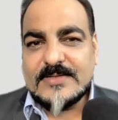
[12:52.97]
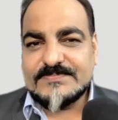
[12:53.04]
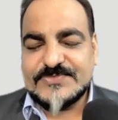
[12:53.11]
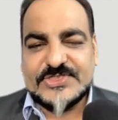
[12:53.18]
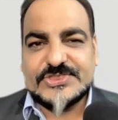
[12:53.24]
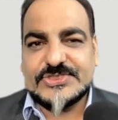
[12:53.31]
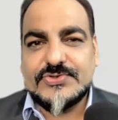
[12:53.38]

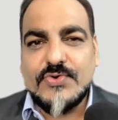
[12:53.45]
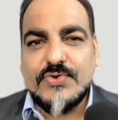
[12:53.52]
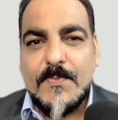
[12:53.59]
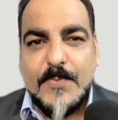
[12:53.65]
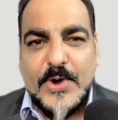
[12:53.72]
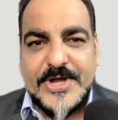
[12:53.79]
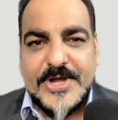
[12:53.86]
there is no
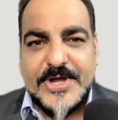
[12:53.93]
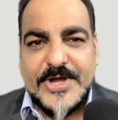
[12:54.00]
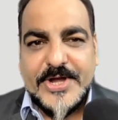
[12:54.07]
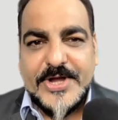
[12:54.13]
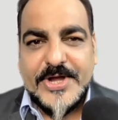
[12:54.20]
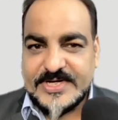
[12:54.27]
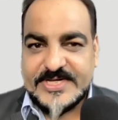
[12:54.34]
point
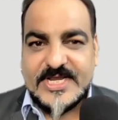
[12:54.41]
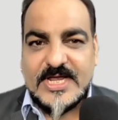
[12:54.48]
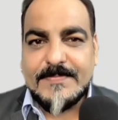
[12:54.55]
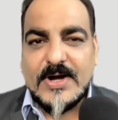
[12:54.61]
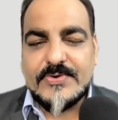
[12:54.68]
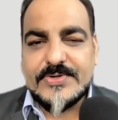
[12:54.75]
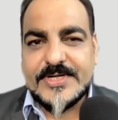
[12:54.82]
to worry
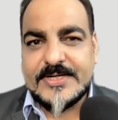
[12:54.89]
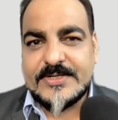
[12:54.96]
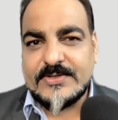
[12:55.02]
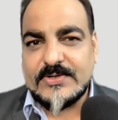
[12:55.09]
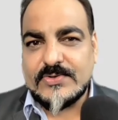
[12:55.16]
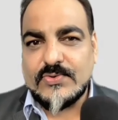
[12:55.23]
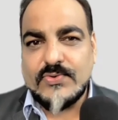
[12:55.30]
about
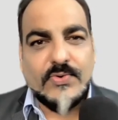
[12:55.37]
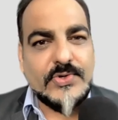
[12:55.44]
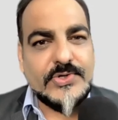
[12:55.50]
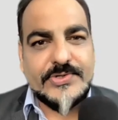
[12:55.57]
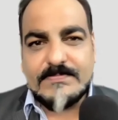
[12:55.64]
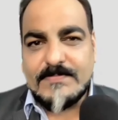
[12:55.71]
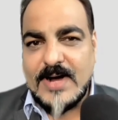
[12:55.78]
it or
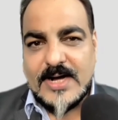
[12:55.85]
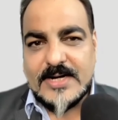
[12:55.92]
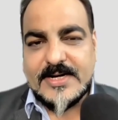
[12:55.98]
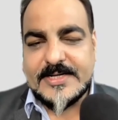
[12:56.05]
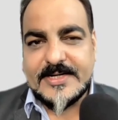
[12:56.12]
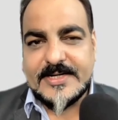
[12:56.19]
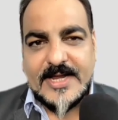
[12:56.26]
hold your
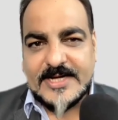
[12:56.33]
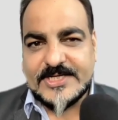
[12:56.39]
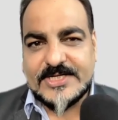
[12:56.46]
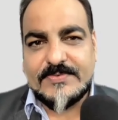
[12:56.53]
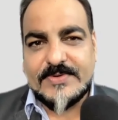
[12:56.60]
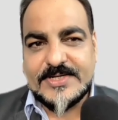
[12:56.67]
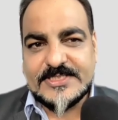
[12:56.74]
marketing
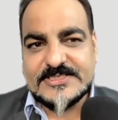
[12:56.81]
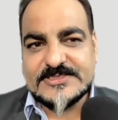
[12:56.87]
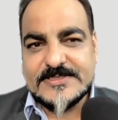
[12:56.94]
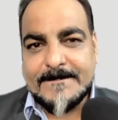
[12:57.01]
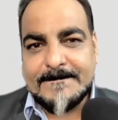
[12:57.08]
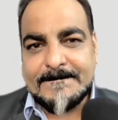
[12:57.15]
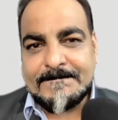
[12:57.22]

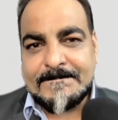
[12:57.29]
activities.